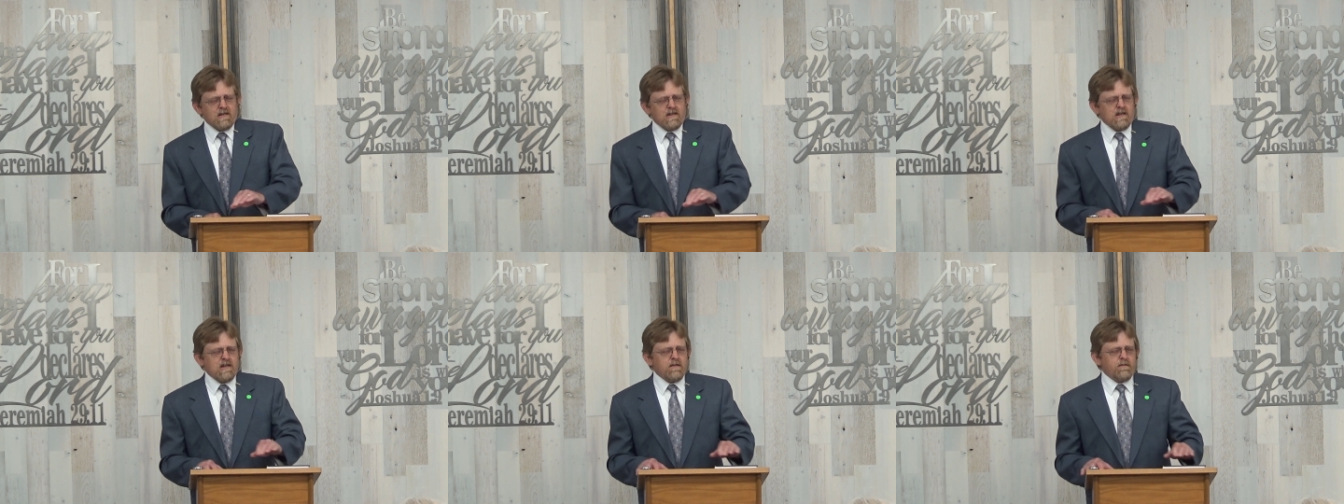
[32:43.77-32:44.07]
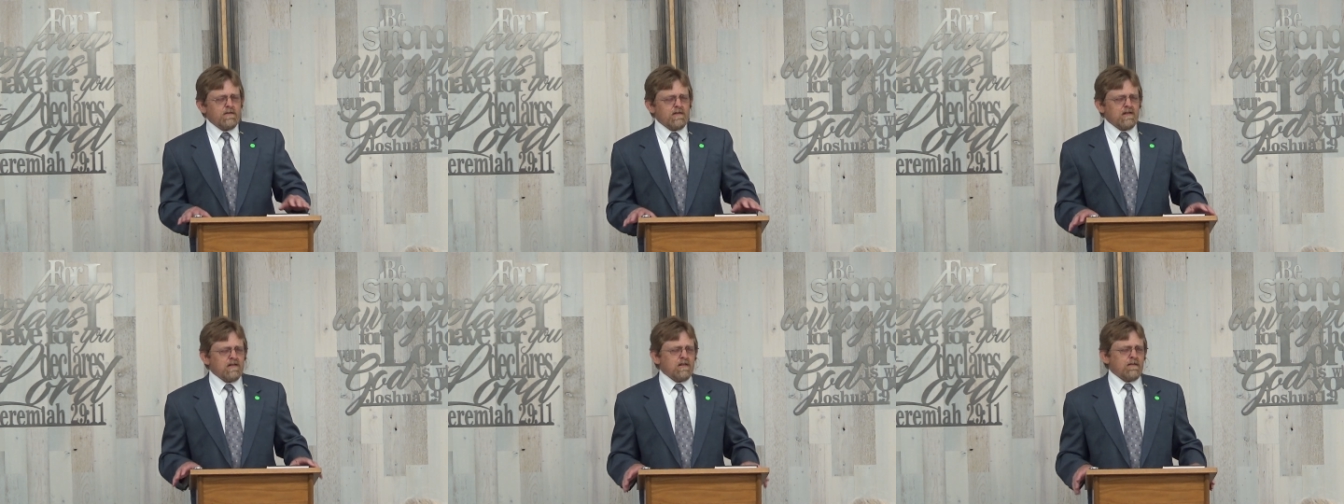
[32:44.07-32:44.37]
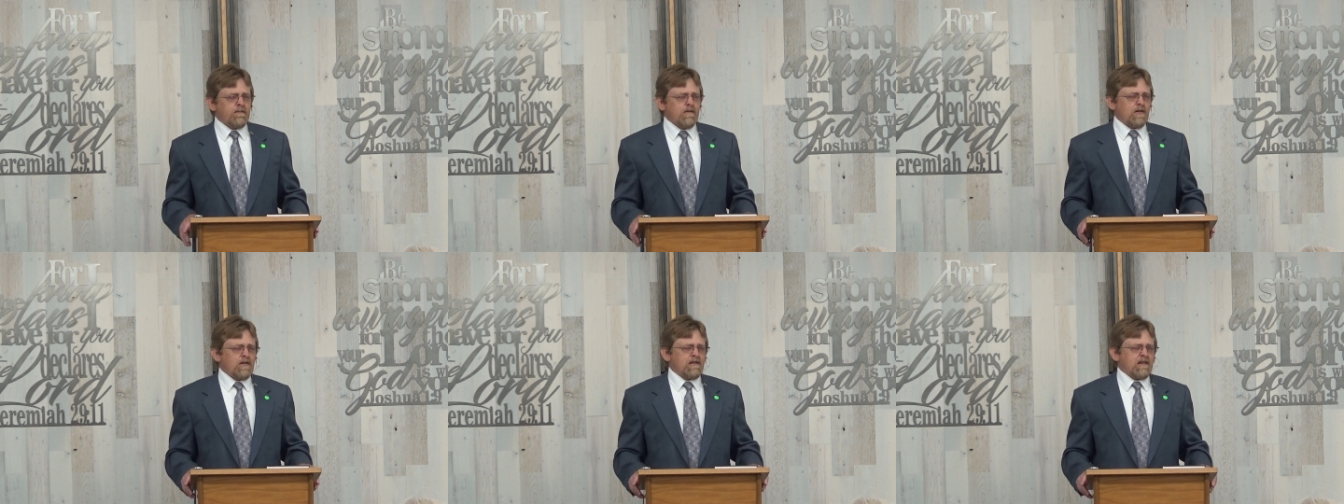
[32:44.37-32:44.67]
even in
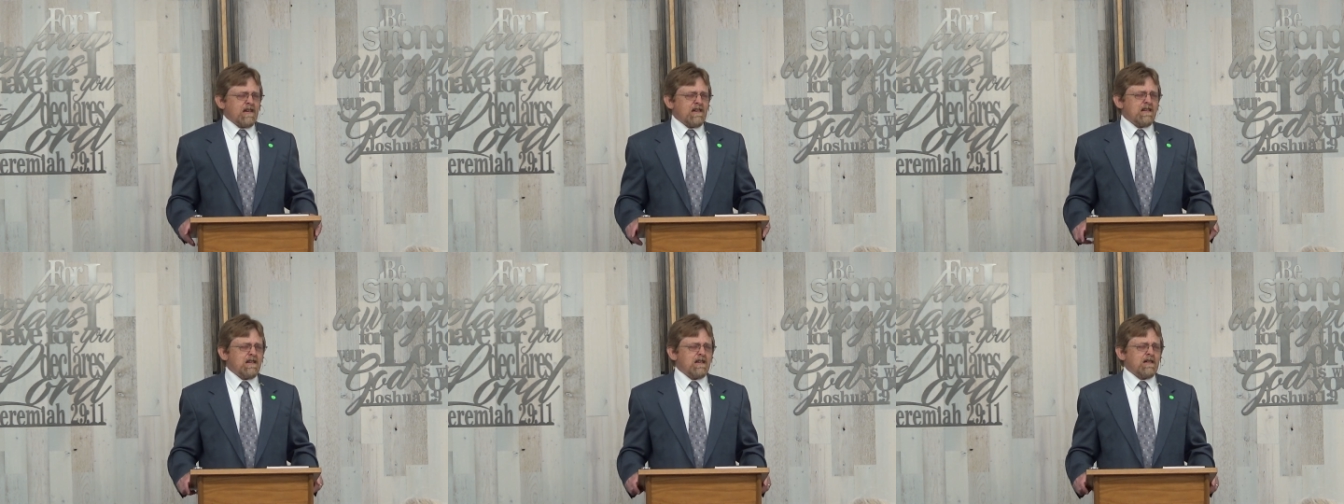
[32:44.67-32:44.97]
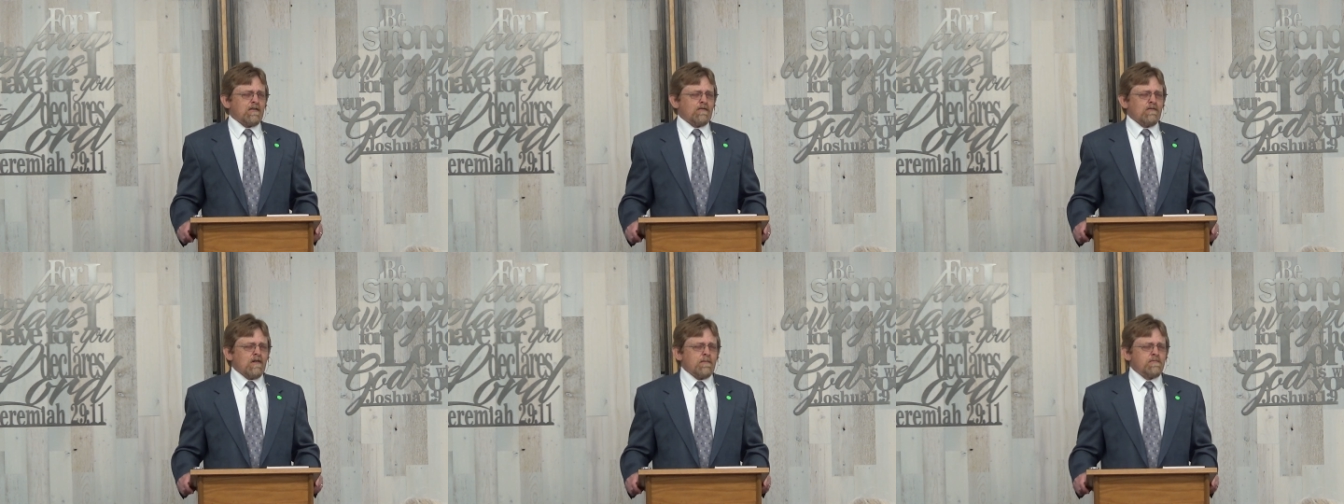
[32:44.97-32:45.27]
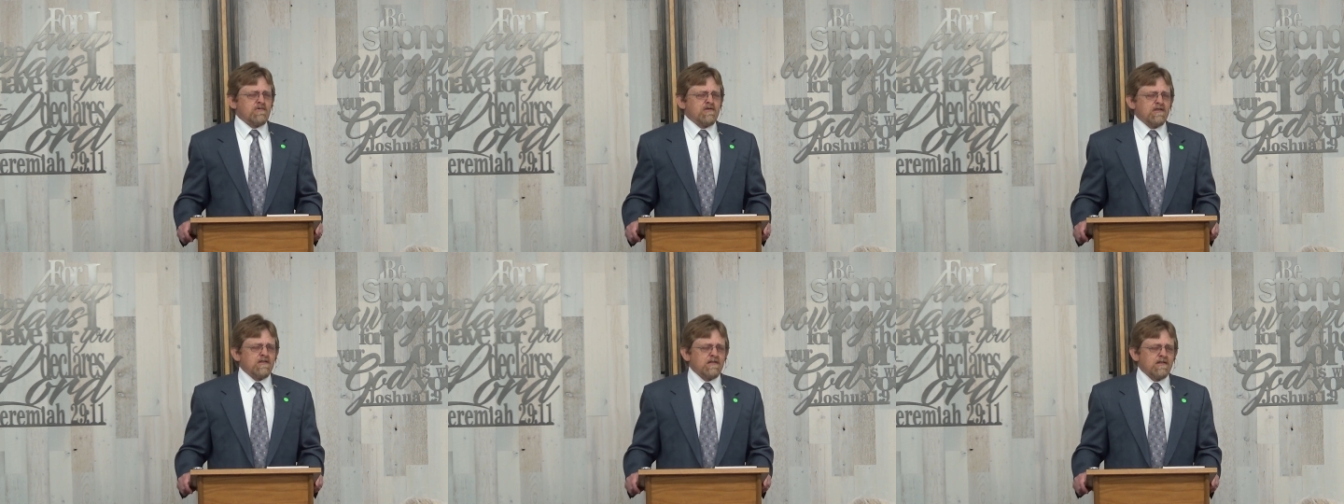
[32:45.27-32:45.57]
the volcanic
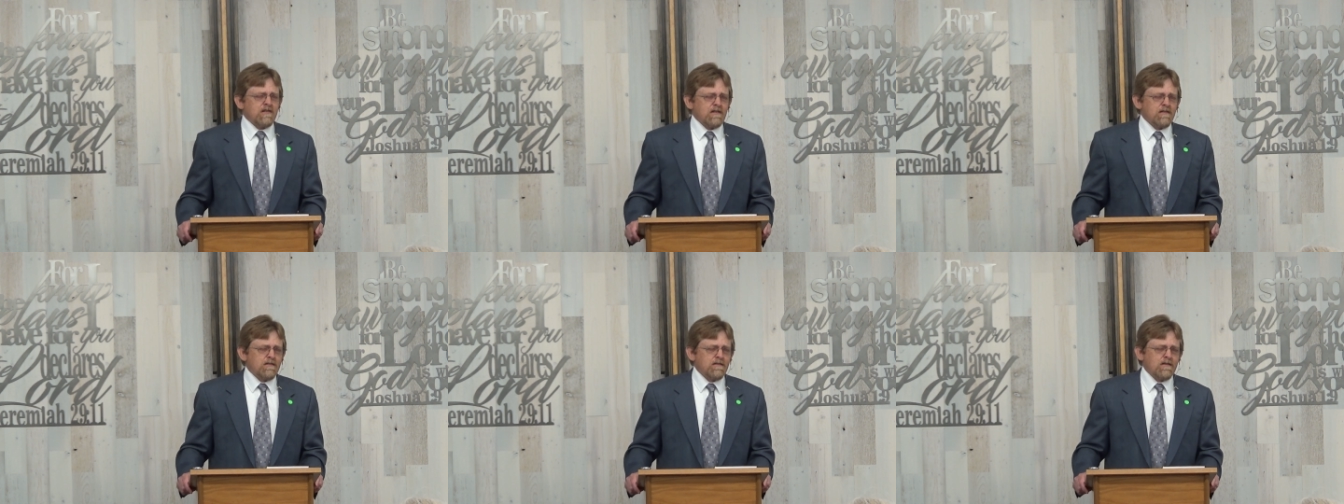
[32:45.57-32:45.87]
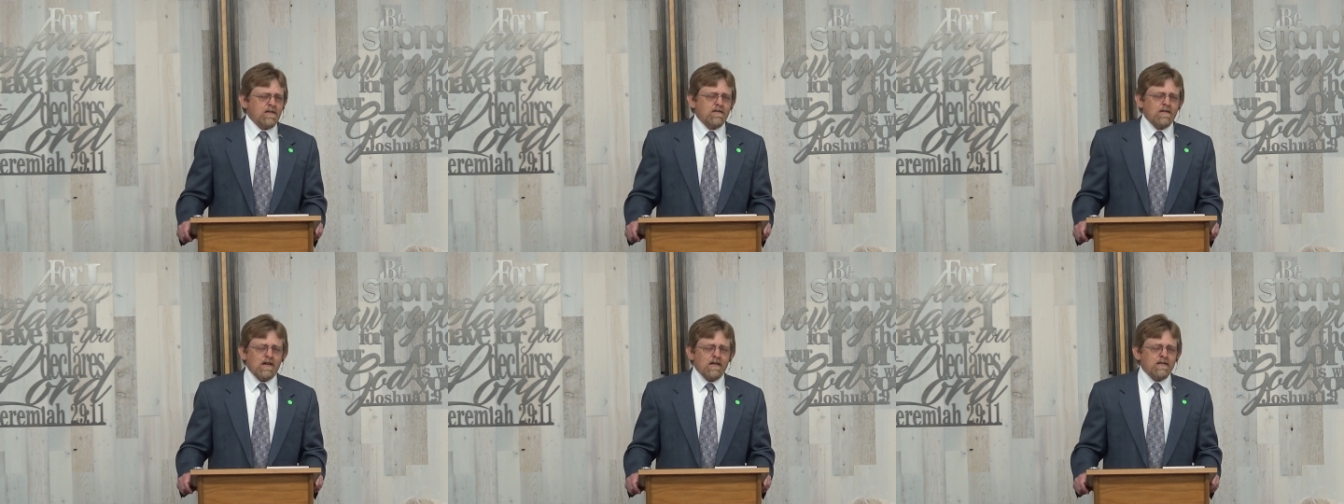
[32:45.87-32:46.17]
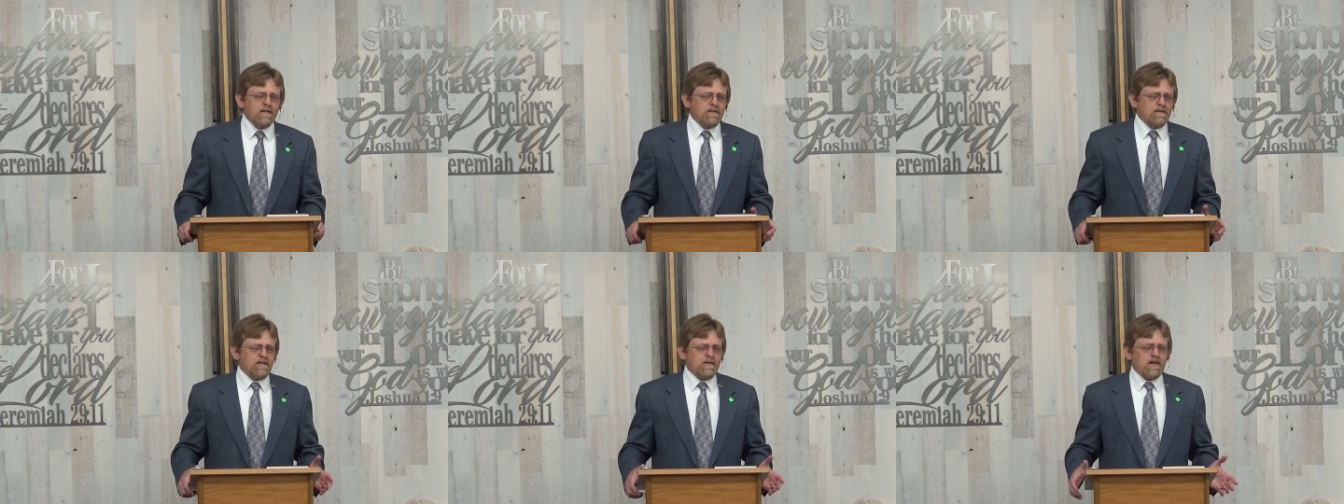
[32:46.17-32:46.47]
eruptions under,
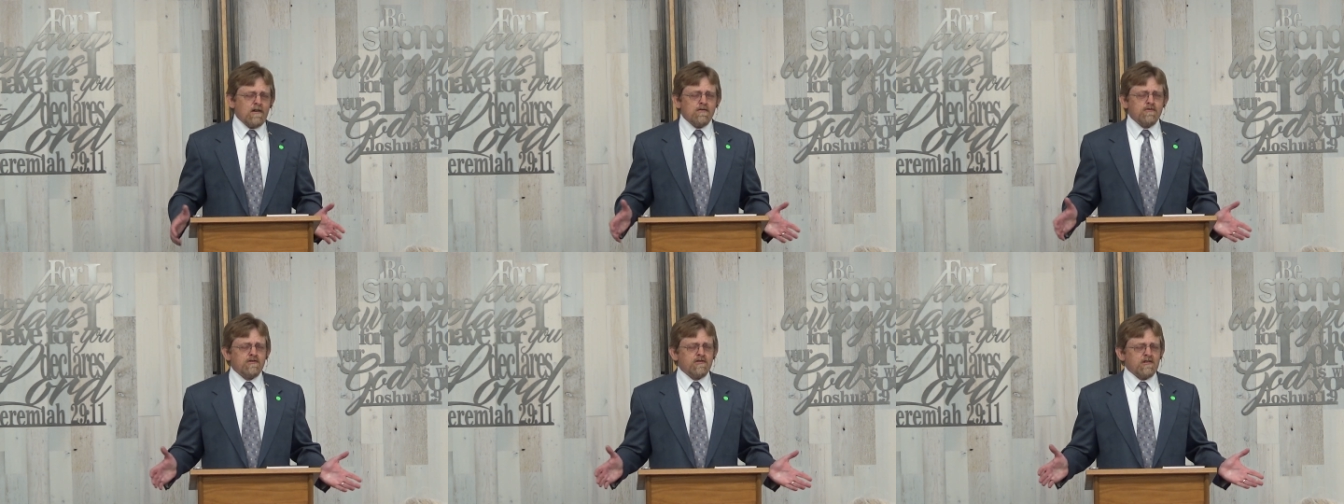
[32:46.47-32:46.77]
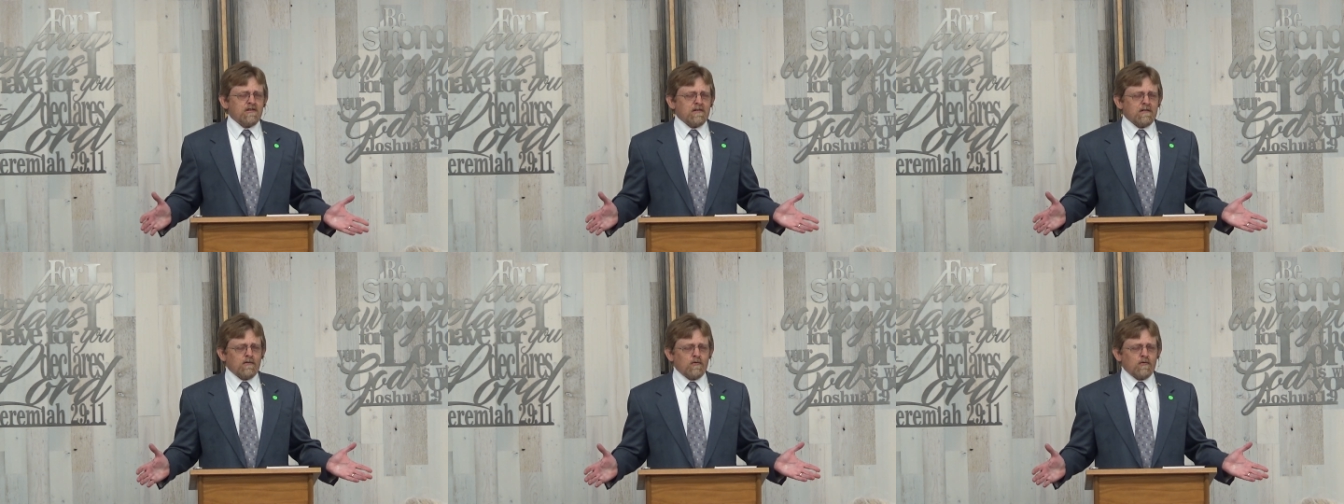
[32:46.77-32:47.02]
under the ocean.